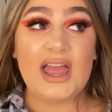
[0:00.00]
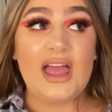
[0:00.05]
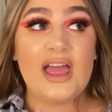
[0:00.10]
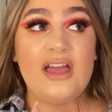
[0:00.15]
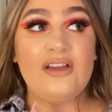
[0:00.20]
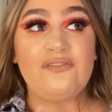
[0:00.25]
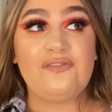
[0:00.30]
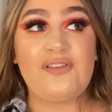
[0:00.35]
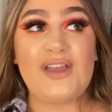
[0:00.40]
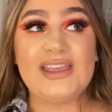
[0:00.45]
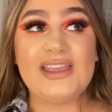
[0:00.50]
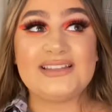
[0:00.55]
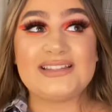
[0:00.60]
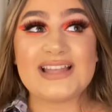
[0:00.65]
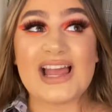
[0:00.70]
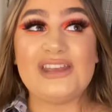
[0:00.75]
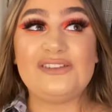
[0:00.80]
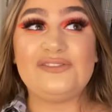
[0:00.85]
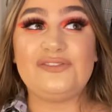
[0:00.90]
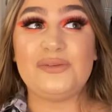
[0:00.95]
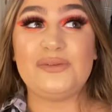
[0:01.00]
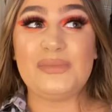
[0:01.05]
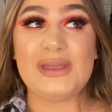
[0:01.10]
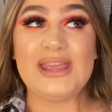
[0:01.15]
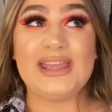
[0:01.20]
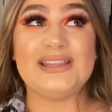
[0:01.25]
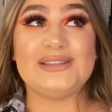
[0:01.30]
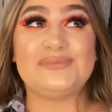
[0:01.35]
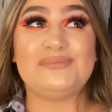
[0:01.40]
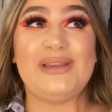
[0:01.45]
Fake tan for
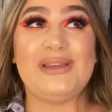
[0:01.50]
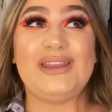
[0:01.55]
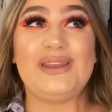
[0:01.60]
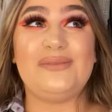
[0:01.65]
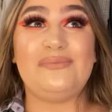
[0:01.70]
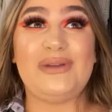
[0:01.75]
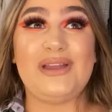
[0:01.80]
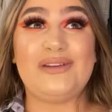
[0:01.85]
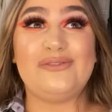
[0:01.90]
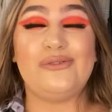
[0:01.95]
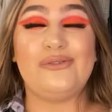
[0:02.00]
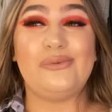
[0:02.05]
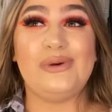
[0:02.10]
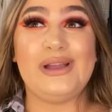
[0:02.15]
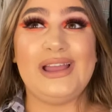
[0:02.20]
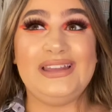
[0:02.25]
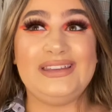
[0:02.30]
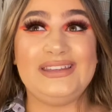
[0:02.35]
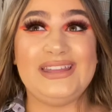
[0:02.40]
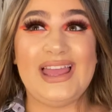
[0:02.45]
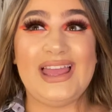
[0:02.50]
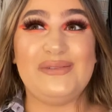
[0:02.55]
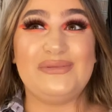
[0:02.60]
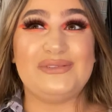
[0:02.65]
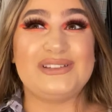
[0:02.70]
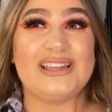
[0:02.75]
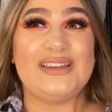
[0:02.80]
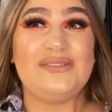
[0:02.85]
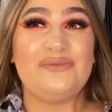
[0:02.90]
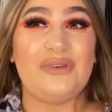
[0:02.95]
me has been a bit of a weird year
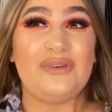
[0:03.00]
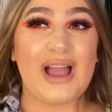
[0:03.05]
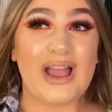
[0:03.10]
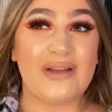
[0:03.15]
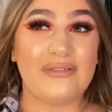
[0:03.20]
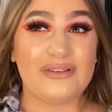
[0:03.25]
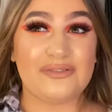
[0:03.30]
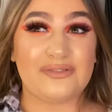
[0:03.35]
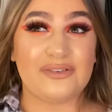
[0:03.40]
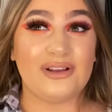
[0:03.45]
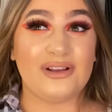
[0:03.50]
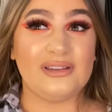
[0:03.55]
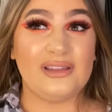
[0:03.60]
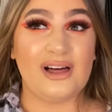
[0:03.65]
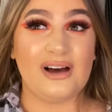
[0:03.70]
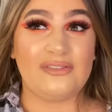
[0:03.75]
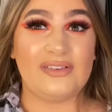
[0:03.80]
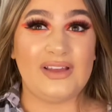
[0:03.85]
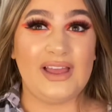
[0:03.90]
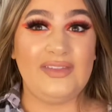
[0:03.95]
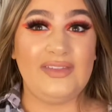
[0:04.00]
because I didn't wear it for a lot of it,